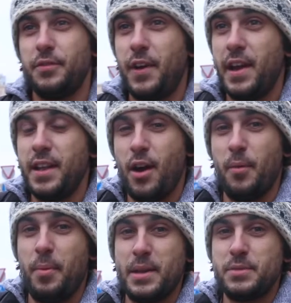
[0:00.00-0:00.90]
find
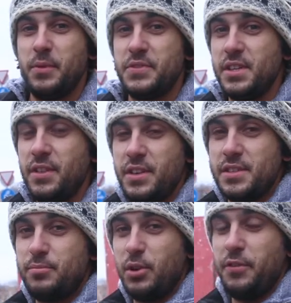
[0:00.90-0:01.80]
our bus, we've seen
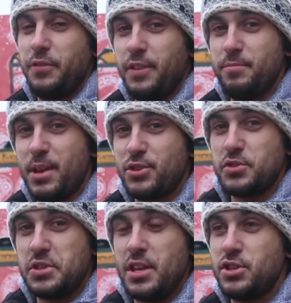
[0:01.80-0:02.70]
this beautiful metro
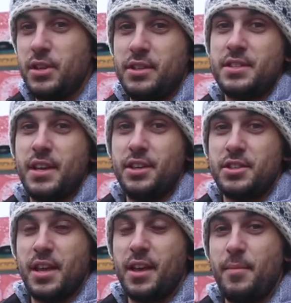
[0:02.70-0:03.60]
station and decided
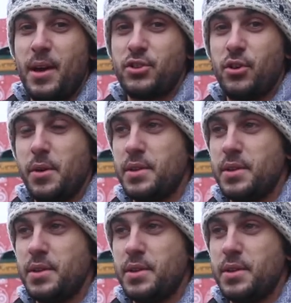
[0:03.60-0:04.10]
to take a metro.